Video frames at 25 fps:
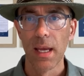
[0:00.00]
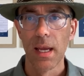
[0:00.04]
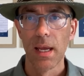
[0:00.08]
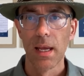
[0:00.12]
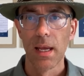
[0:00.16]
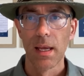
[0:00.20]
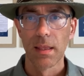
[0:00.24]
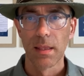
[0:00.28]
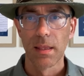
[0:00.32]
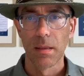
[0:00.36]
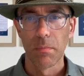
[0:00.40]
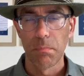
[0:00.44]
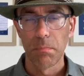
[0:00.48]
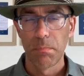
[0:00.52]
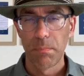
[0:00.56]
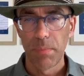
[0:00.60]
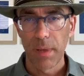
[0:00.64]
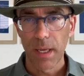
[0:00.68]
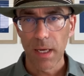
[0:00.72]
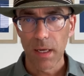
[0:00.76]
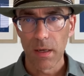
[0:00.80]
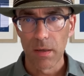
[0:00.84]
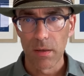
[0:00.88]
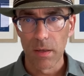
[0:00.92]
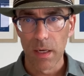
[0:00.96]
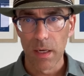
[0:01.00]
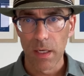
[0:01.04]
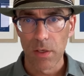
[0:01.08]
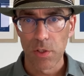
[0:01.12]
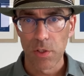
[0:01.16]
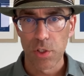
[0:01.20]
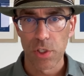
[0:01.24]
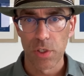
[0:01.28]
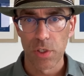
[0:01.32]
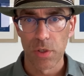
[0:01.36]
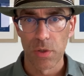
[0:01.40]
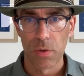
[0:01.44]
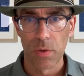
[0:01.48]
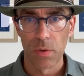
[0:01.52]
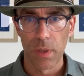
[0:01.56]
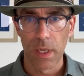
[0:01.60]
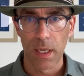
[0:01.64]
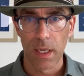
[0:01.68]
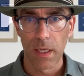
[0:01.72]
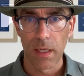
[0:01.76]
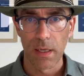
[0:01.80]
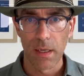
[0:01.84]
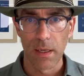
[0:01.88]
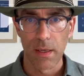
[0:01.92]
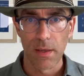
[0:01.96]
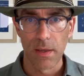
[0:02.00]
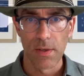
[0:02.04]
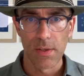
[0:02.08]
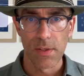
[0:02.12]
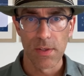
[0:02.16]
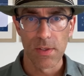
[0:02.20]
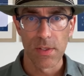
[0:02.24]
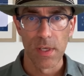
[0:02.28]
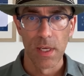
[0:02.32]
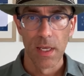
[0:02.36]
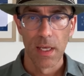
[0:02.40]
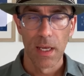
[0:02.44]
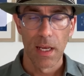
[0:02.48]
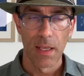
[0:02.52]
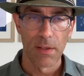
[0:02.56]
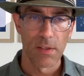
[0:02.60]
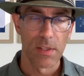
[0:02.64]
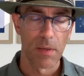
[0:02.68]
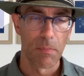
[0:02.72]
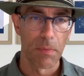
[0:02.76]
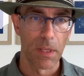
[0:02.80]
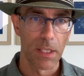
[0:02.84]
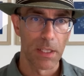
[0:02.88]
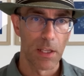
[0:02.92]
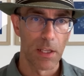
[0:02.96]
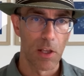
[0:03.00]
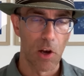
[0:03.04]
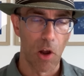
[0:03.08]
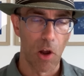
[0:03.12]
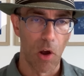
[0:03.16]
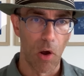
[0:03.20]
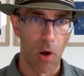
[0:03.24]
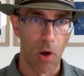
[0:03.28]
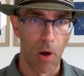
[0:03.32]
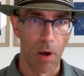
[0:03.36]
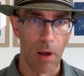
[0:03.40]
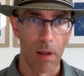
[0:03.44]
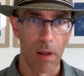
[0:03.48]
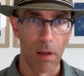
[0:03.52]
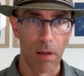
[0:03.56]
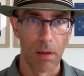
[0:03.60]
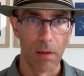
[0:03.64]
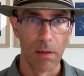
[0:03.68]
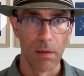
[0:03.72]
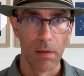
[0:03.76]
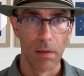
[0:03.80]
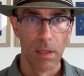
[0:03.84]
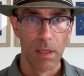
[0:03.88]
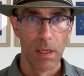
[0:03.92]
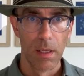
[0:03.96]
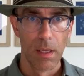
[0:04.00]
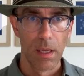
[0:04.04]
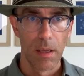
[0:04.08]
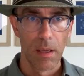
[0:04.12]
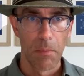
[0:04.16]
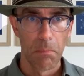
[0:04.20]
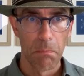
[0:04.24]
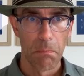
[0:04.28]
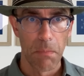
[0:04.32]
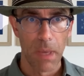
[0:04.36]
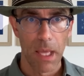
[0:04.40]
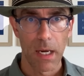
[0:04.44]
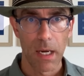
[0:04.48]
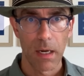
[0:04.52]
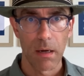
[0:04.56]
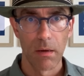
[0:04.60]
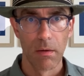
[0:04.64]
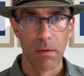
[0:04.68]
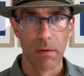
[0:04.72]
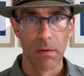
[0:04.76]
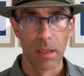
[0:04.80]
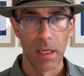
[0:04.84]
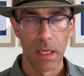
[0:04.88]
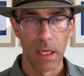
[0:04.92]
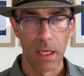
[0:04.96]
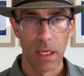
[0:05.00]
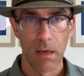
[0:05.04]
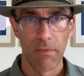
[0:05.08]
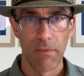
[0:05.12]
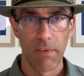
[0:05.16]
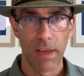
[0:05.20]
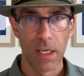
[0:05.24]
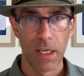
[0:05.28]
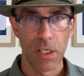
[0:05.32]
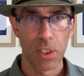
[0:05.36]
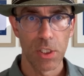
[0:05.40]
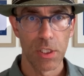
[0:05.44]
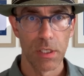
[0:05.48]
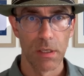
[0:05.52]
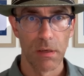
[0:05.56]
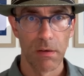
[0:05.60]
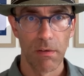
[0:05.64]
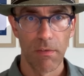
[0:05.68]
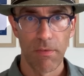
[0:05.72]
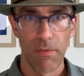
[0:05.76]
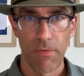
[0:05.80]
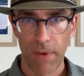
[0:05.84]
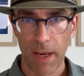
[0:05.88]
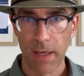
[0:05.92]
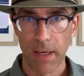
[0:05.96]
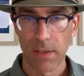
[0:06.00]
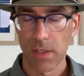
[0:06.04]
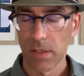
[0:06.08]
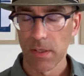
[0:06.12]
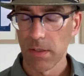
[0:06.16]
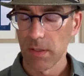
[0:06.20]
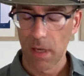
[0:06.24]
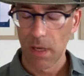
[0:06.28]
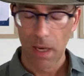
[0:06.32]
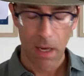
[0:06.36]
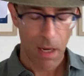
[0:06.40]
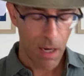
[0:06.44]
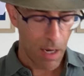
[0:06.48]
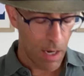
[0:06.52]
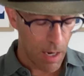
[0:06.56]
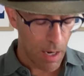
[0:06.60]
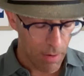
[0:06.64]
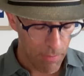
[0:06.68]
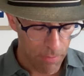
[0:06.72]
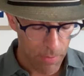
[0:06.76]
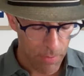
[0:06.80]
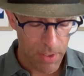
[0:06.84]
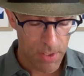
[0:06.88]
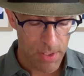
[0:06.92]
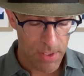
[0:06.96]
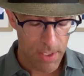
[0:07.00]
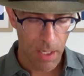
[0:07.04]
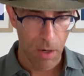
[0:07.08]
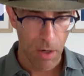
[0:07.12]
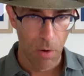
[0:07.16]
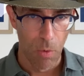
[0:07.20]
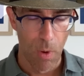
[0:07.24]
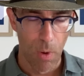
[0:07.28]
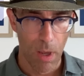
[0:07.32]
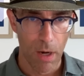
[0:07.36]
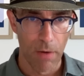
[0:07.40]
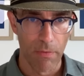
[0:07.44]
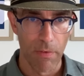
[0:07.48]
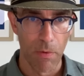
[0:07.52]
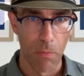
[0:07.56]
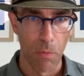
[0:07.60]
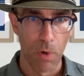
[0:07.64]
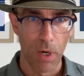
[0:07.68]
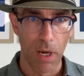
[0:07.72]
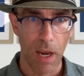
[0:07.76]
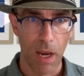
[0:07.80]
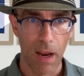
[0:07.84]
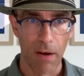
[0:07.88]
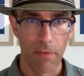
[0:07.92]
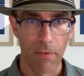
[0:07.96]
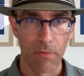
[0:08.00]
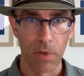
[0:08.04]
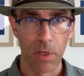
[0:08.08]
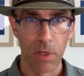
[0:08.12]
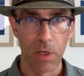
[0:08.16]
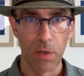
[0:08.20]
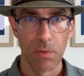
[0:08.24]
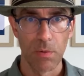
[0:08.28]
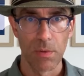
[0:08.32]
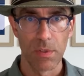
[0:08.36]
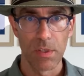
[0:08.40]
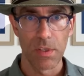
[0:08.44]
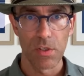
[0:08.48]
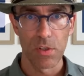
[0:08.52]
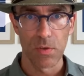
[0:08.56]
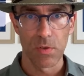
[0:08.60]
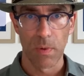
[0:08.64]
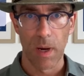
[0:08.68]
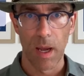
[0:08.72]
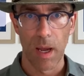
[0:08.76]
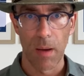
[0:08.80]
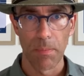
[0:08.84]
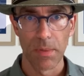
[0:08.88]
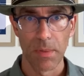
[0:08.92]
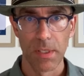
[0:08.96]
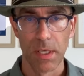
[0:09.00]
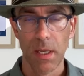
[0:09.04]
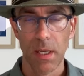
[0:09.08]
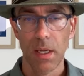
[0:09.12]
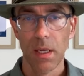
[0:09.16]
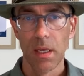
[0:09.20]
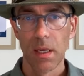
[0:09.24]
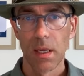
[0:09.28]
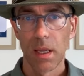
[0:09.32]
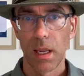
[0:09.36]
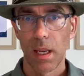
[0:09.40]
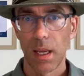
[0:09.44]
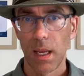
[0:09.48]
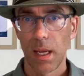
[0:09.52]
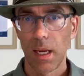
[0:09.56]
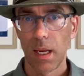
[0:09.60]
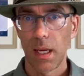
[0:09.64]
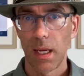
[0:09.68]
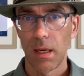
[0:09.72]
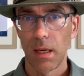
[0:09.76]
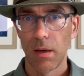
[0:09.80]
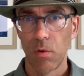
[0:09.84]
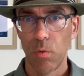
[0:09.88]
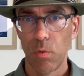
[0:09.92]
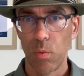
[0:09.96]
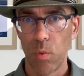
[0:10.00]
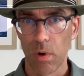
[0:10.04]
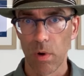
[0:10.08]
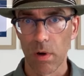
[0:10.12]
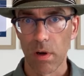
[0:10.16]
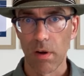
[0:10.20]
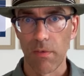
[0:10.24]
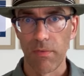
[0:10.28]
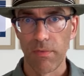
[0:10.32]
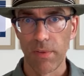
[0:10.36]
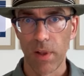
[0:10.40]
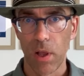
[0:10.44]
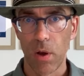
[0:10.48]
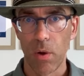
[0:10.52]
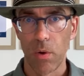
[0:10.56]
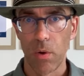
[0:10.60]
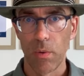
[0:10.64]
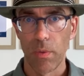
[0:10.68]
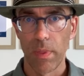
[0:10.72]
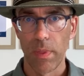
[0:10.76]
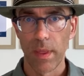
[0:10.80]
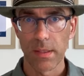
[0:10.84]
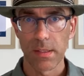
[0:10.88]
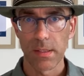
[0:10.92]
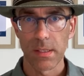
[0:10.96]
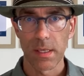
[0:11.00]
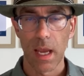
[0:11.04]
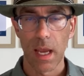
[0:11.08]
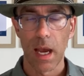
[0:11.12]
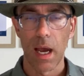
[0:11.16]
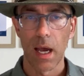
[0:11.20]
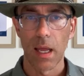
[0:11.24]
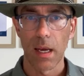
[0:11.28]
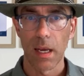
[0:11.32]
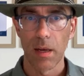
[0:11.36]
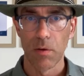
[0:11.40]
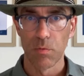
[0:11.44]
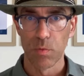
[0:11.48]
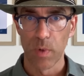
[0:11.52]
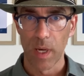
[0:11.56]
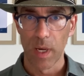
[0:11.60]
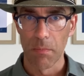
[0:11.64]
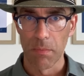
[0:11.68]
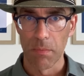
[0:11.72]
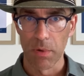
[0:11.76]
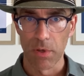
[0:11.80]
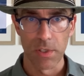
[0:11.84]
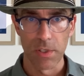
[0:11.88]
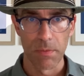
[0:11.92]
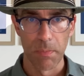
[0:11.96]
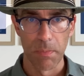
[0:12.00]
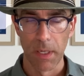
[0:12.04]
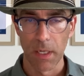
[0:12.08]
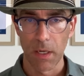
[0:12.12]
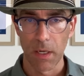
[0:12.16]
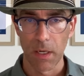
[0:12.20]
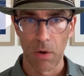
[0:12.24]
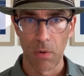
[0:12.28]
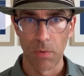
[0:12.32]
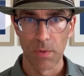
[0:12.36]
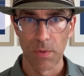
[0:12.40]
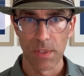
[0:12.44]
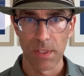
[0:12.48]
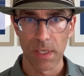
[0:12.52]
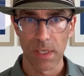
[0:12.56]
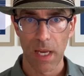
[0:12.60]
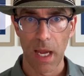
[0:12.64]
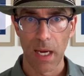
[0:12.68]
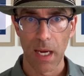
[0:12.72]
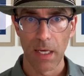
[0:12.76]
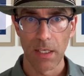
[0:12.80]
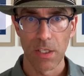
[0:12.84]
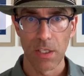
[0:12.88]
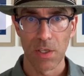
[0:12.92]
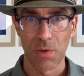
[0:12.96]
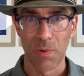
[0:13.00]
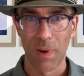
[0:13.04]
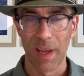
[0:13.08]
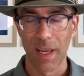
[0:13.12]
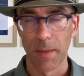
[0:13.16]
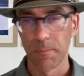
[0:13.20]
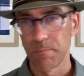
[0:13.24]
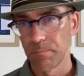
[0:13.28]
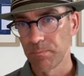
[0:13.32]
The bigger issue is, and something that all medical innovation faces, every single one of them, whenever you disrupt a workflow that's got reimbursement codes tied to it,